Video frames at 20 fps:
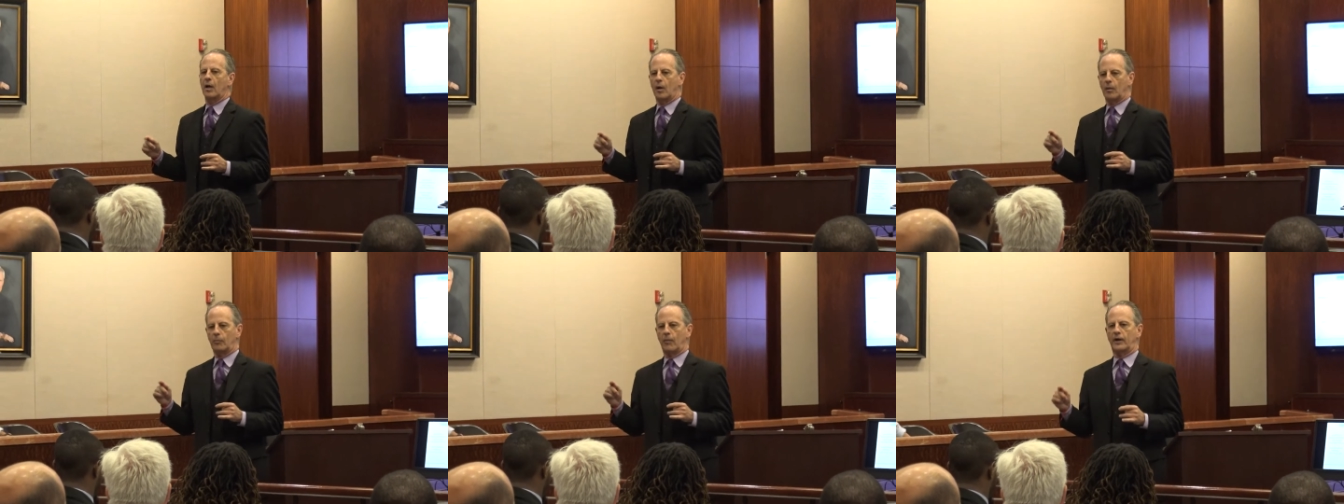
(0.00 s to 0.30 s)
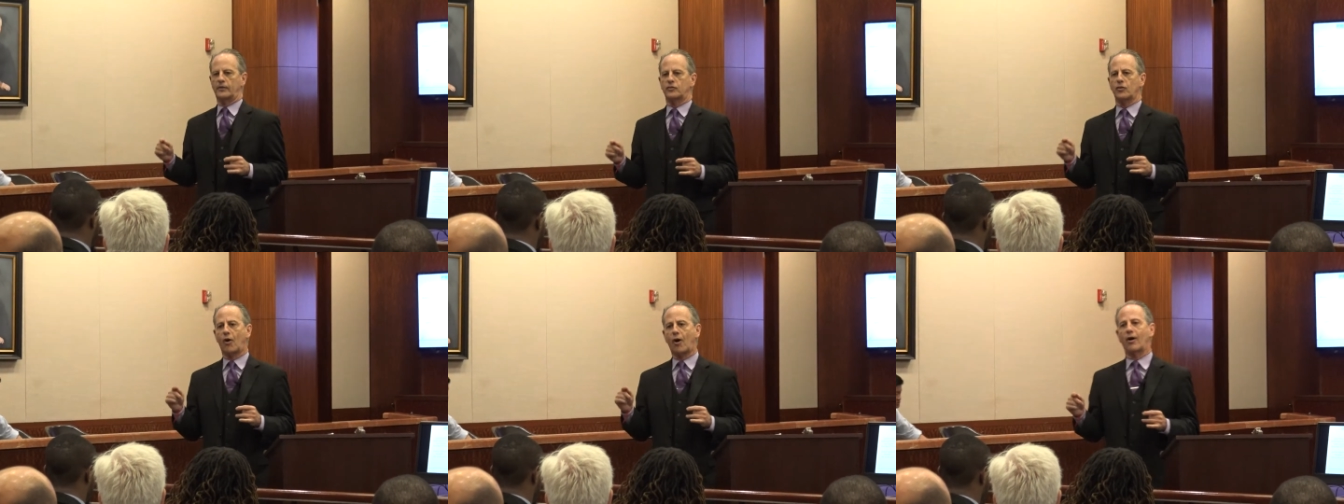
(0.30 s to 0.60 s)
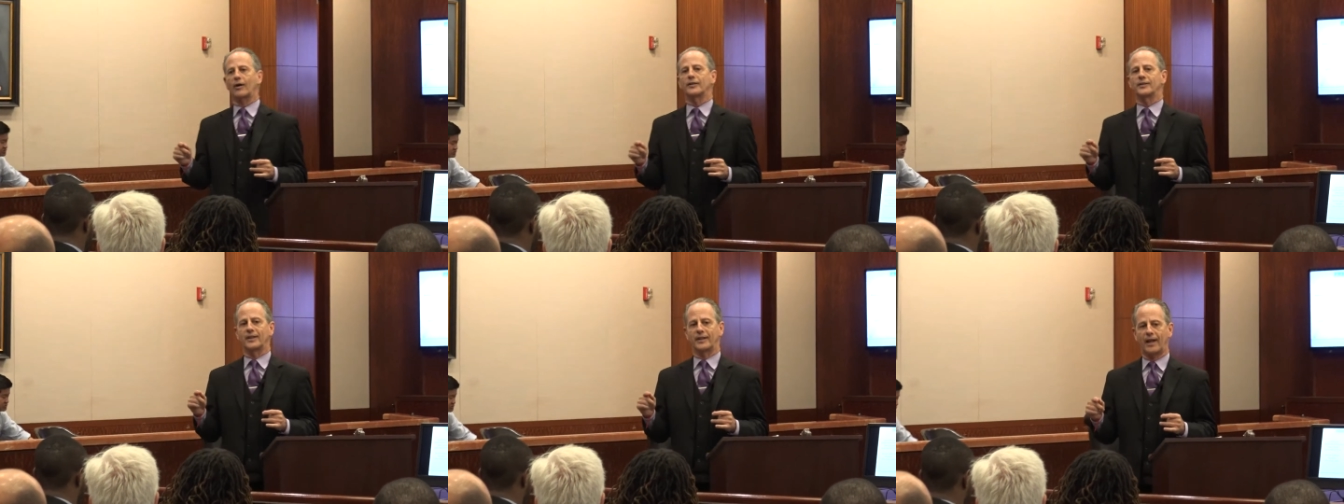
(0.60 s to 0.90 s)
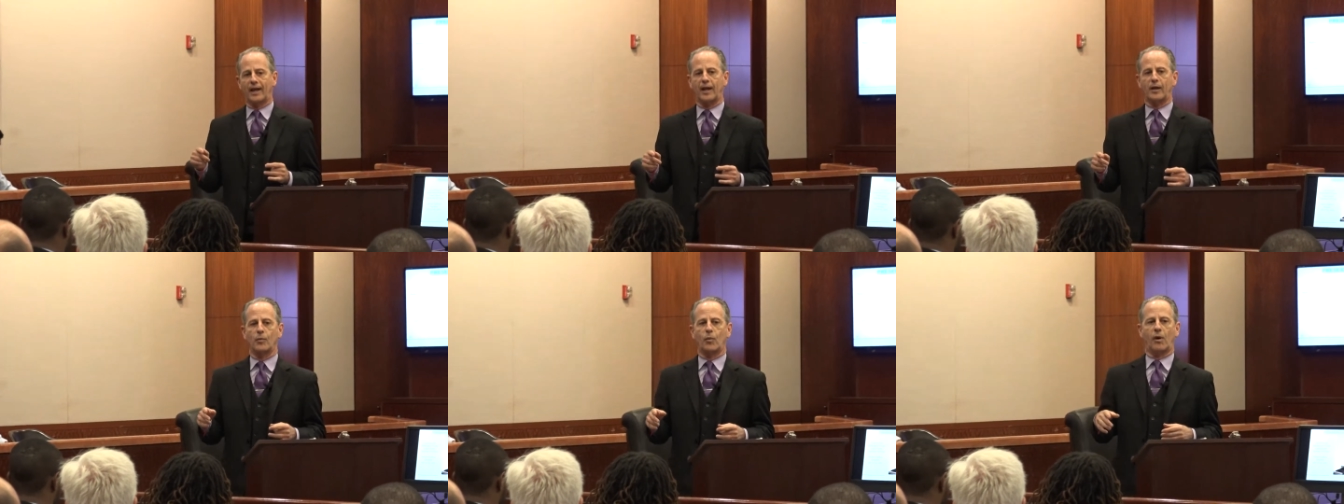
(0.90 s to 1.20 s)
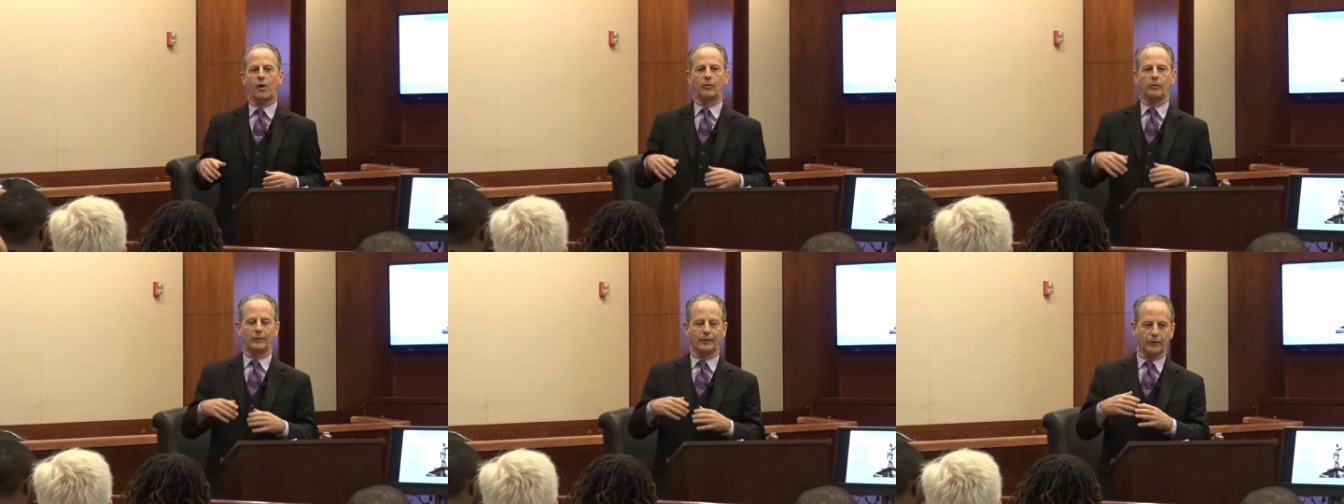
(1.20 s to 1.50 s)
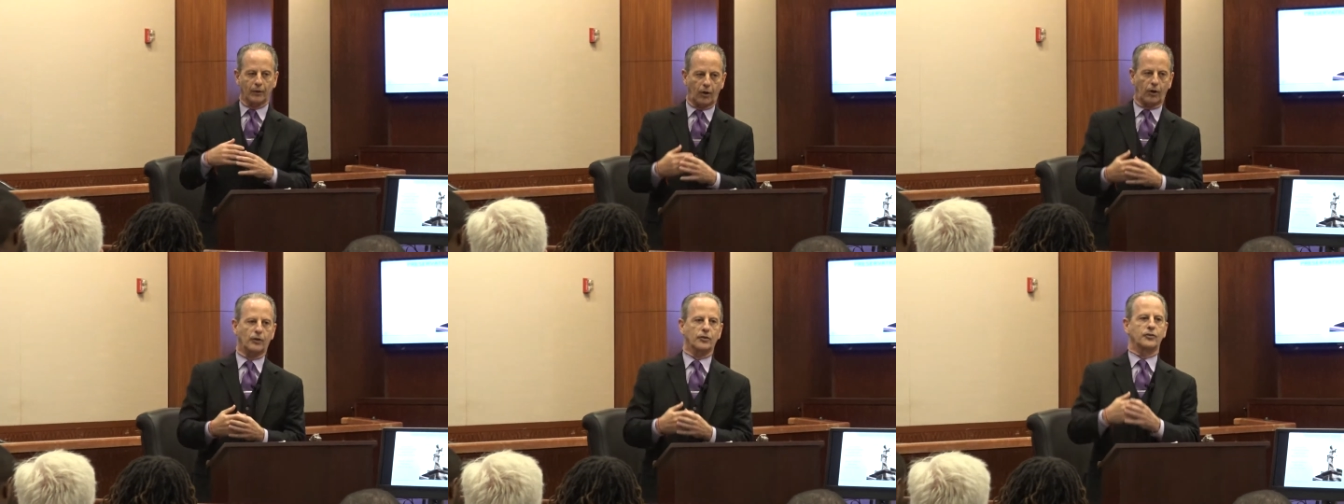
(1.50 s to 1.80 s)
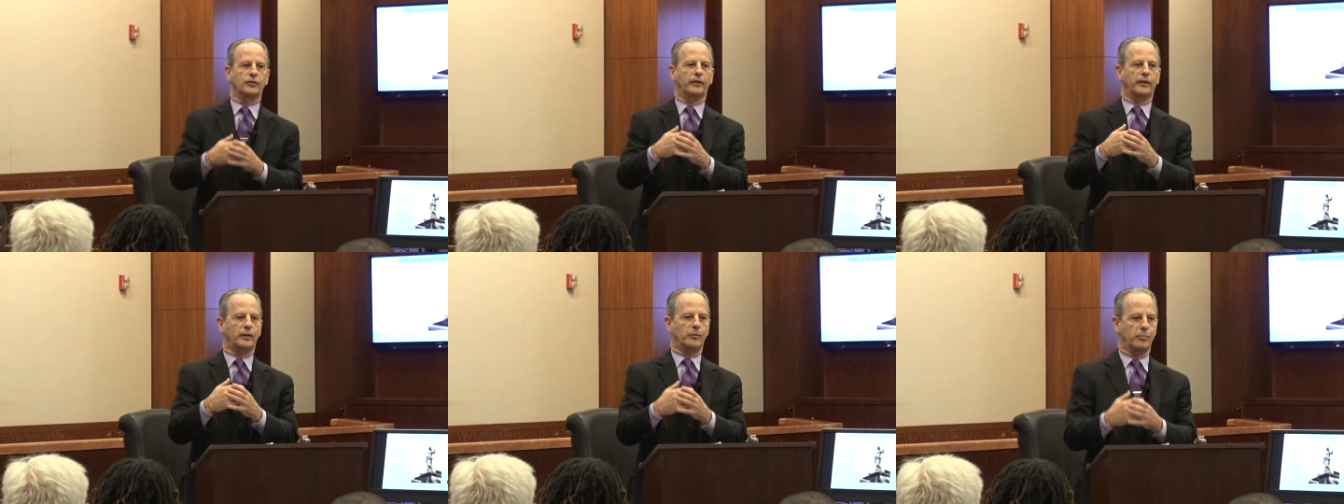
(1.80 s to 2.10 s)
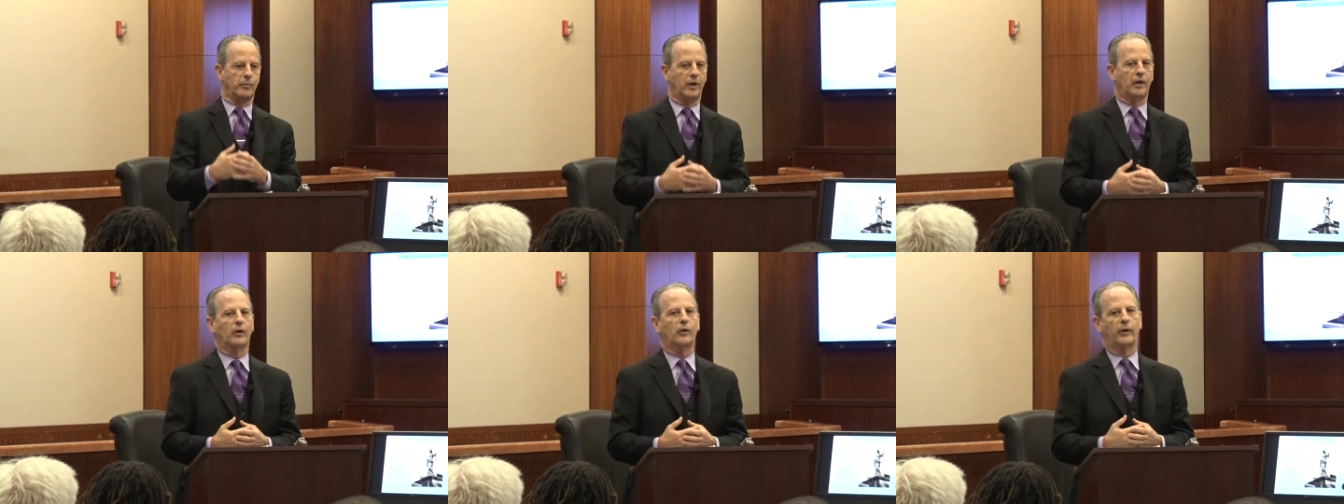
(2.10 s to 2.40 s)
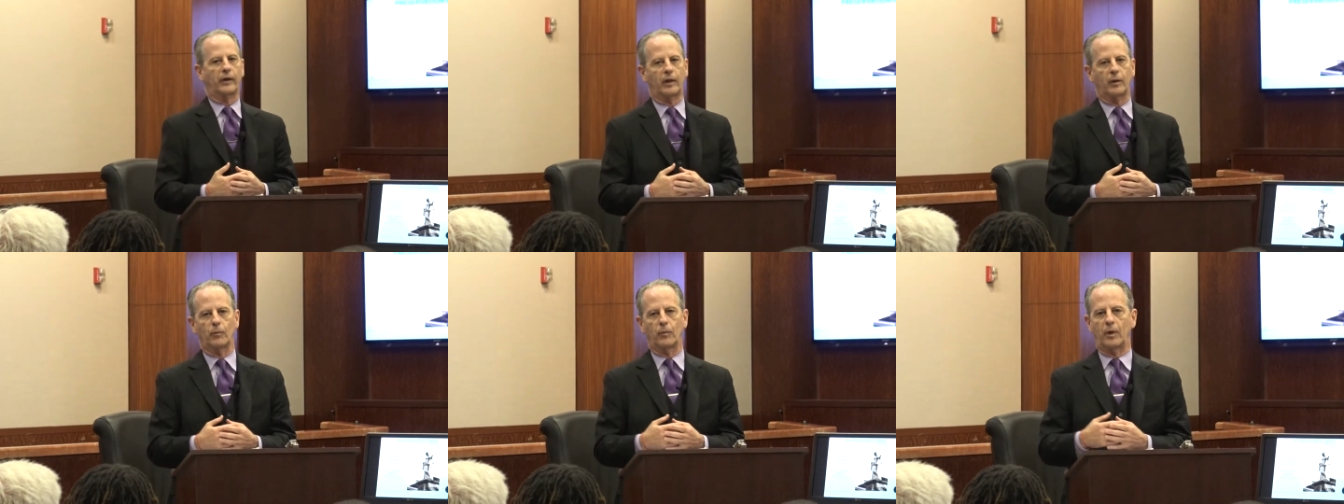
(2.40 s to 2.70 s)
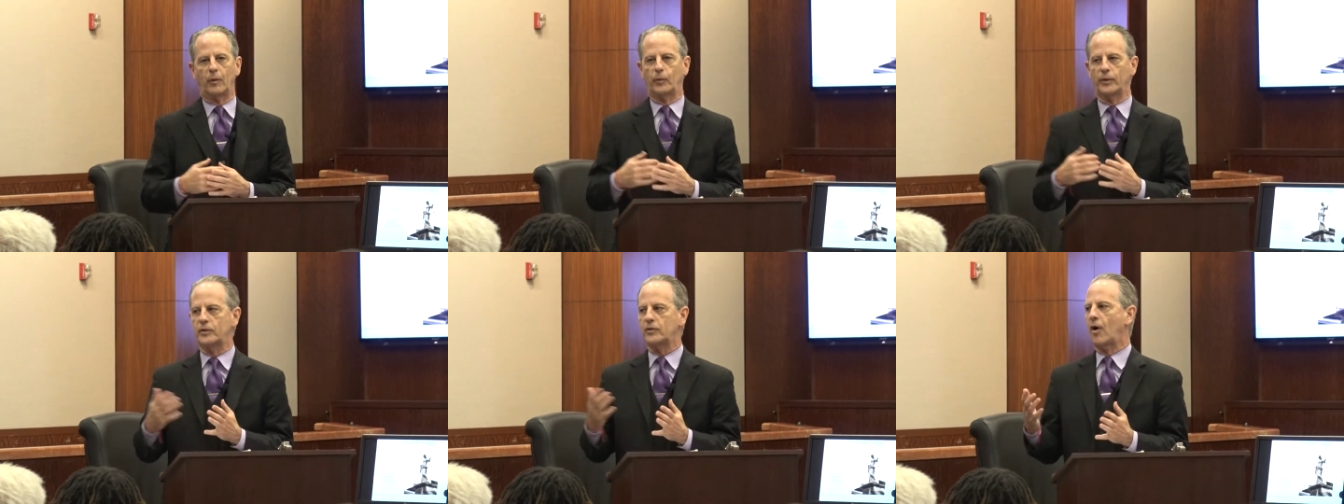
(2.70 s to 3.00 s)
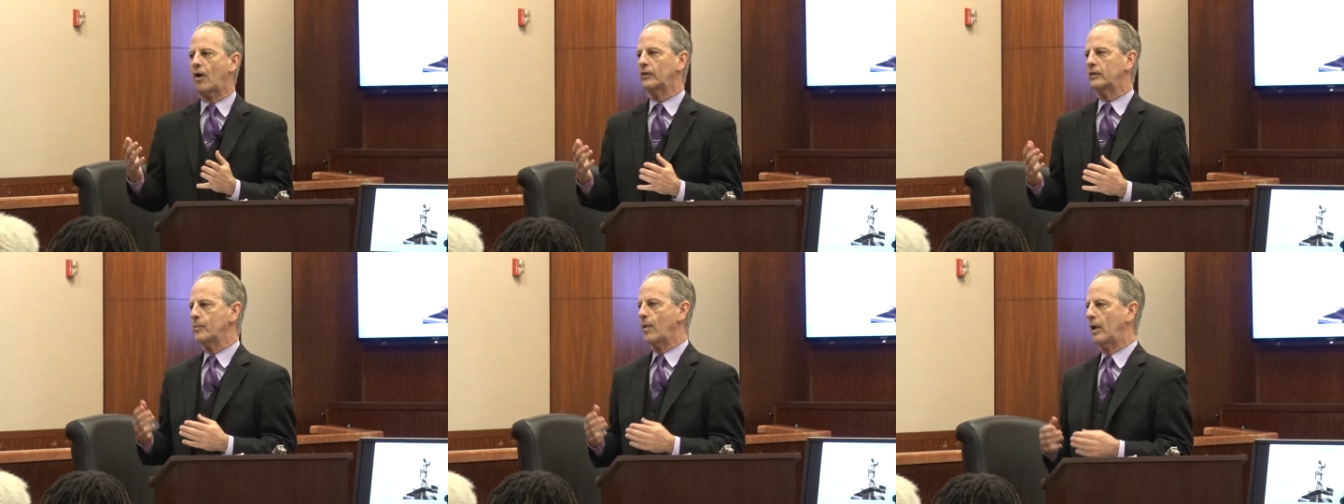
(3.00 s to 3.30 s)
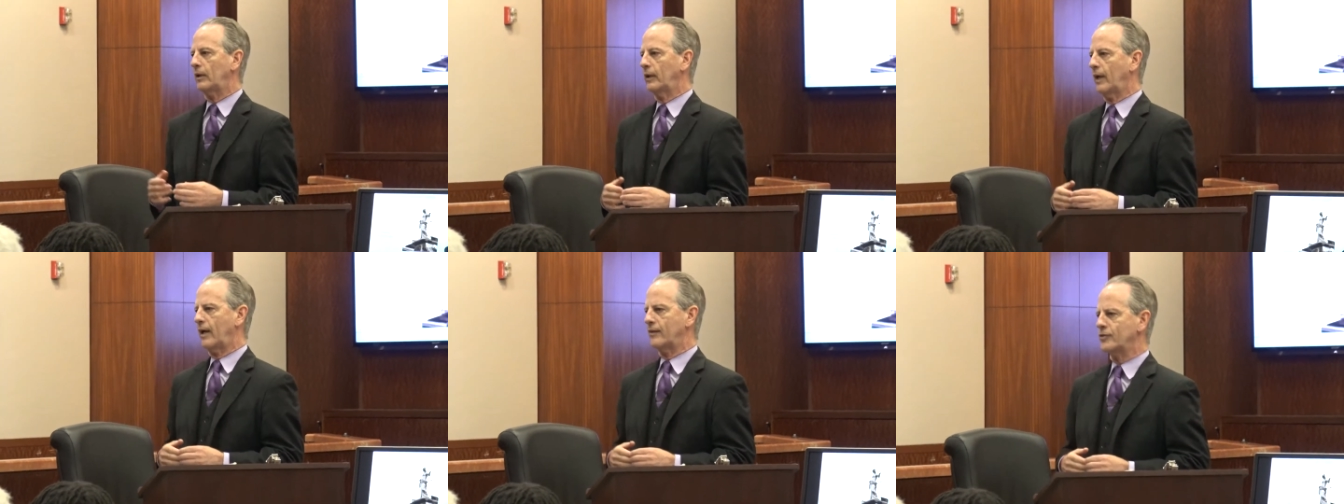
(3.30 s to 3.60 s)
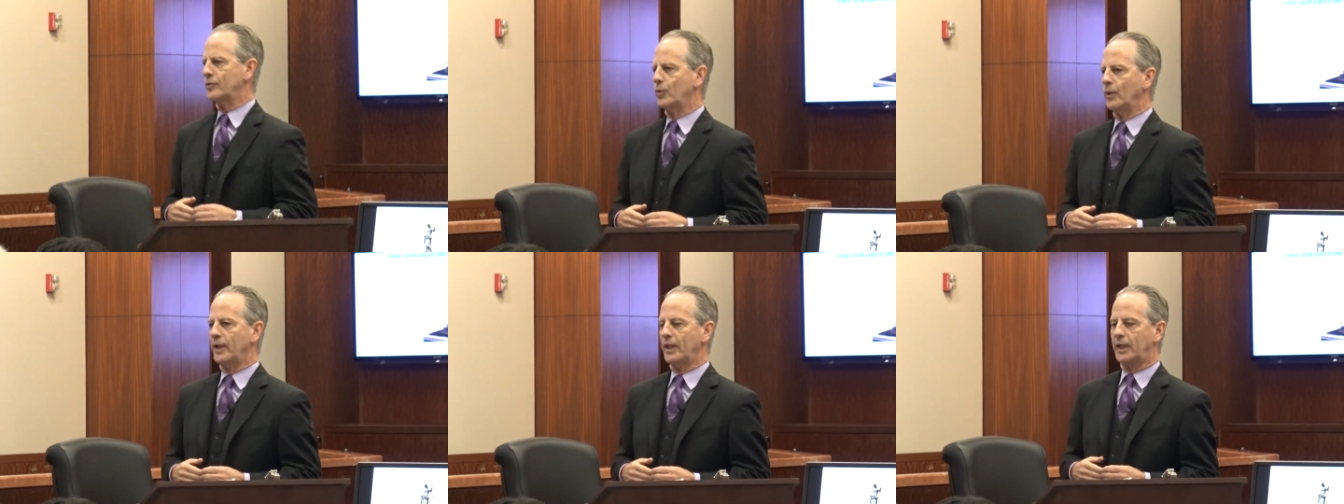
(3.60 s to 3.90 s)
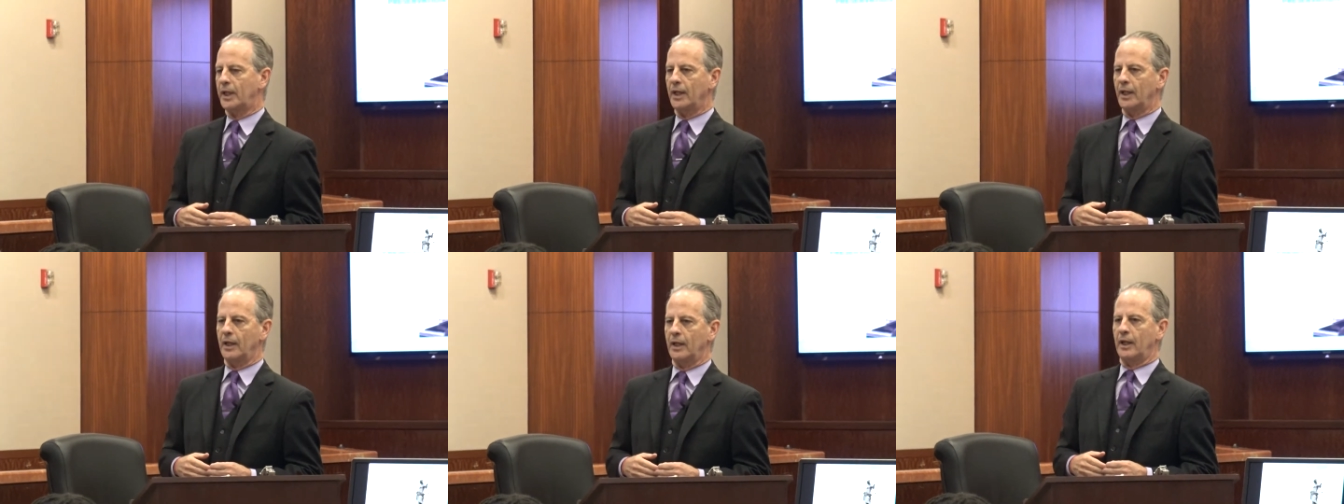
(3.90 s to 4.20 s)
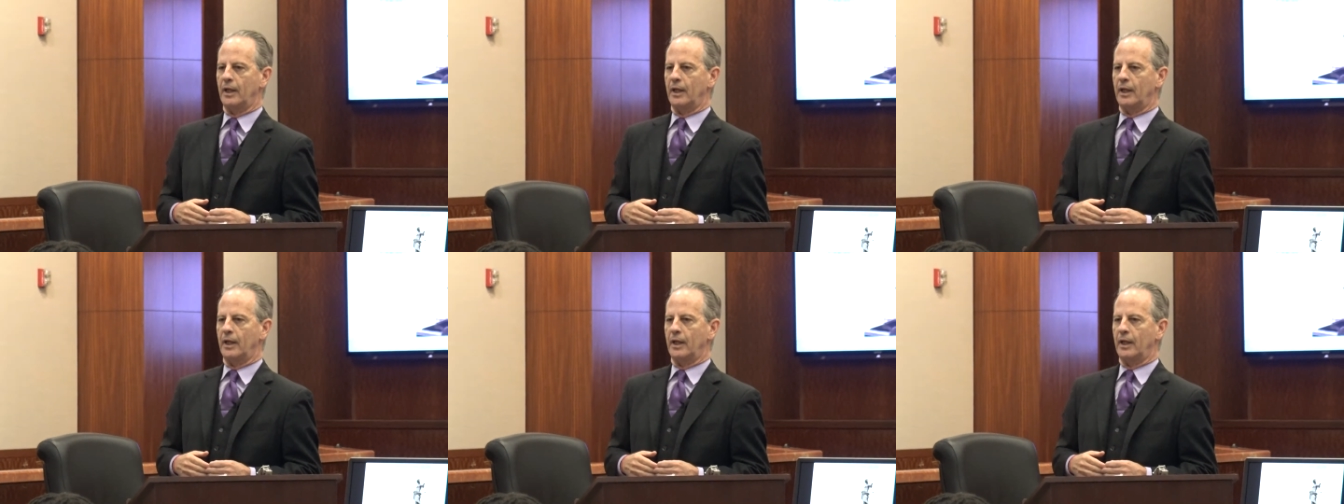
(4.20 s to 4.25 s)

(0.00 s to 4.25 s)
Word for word: My talk today, while largely mirroring what we talked about last week,